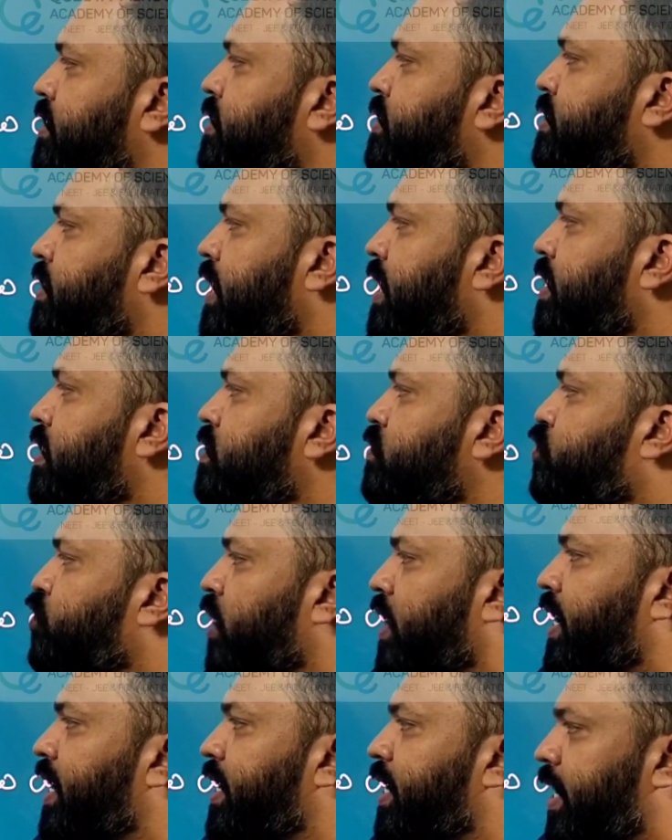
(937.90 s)

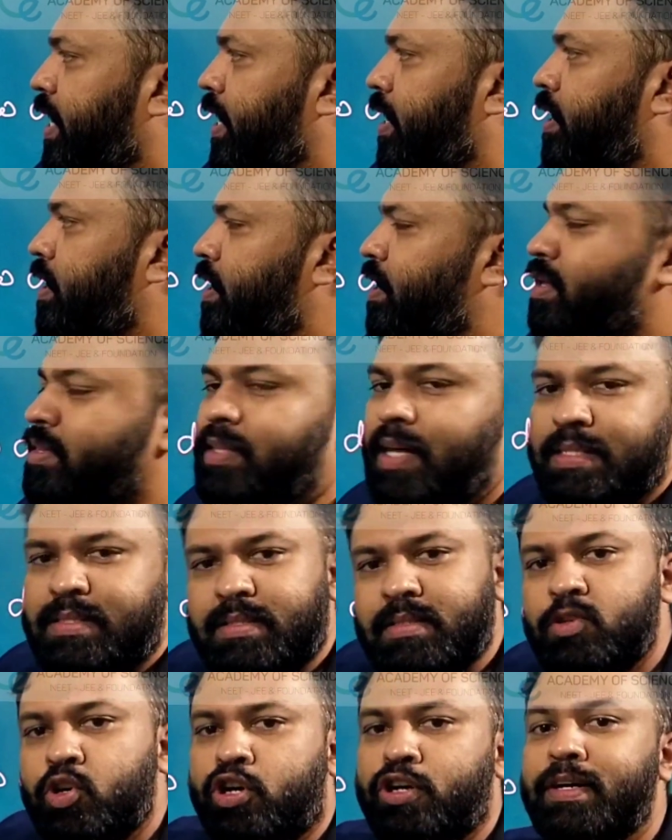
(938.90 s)
CJD, that's
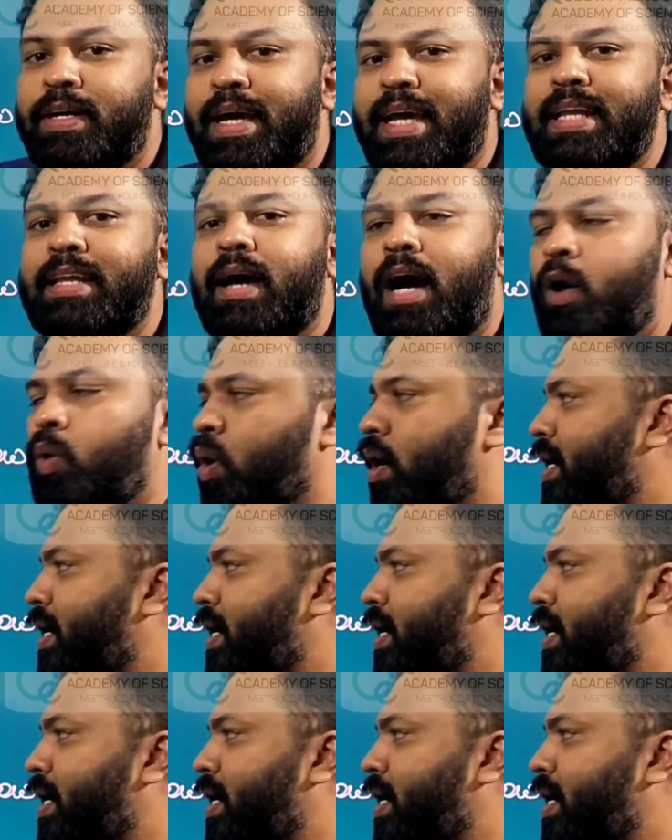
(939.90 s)
there in our